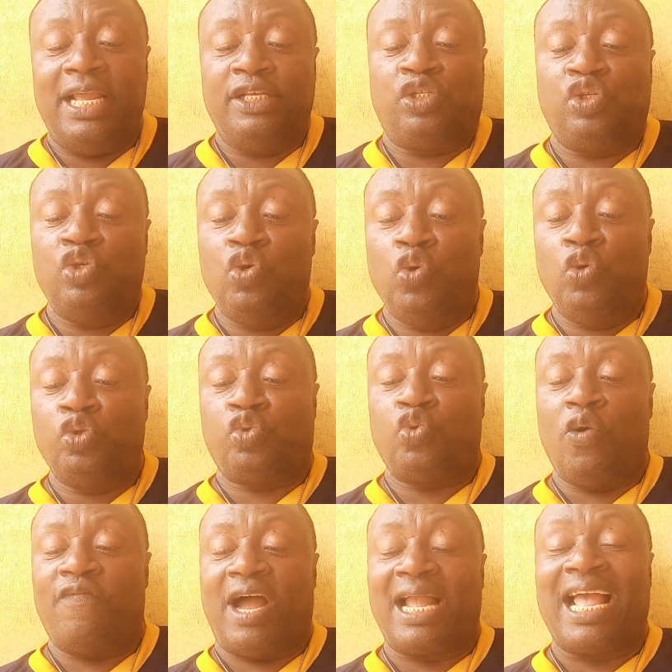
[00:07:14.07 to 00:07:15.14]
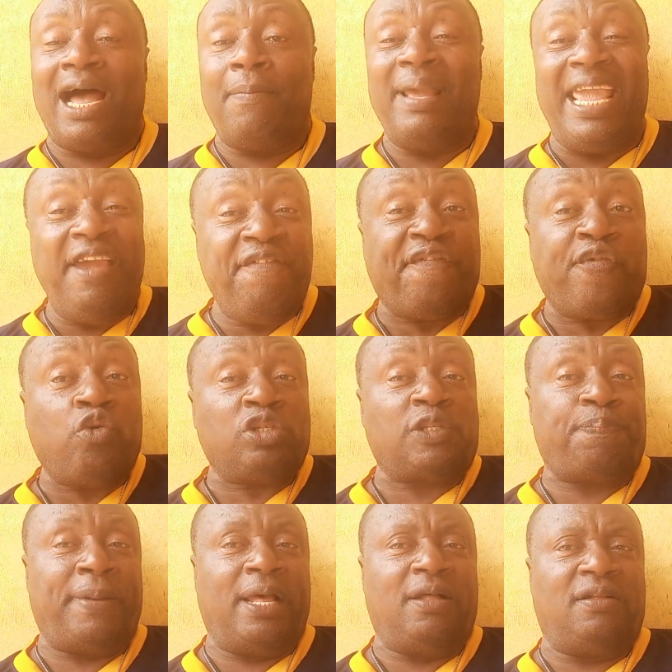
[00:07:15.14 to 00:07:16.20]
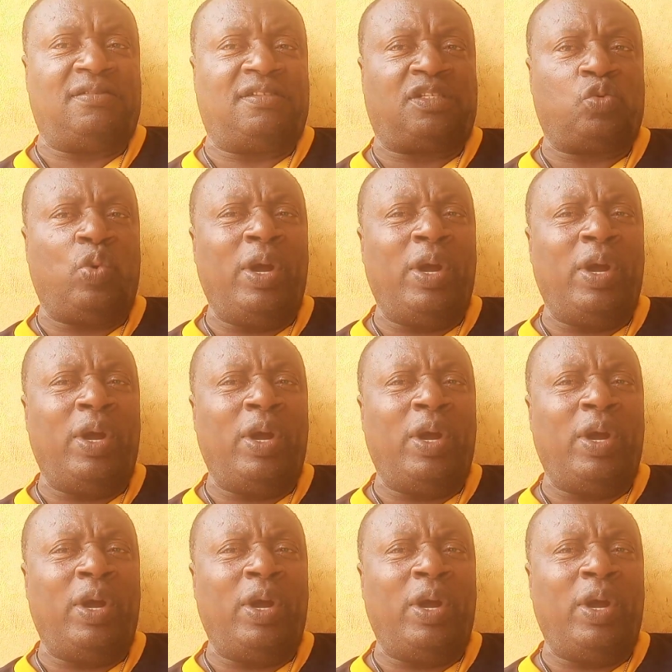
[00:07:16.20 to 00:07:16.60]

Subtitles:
is used to overcome evil spells,